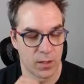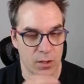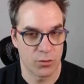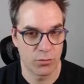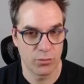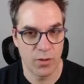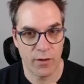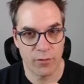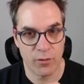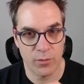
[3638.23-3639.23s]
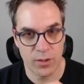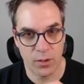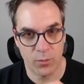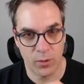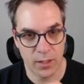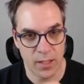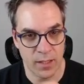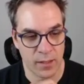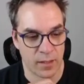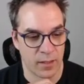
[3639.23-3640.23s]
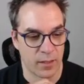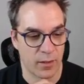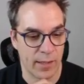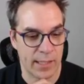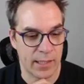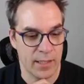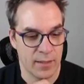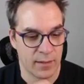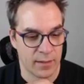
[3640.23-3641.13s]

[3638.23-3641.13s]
screwdriver was not working correctly.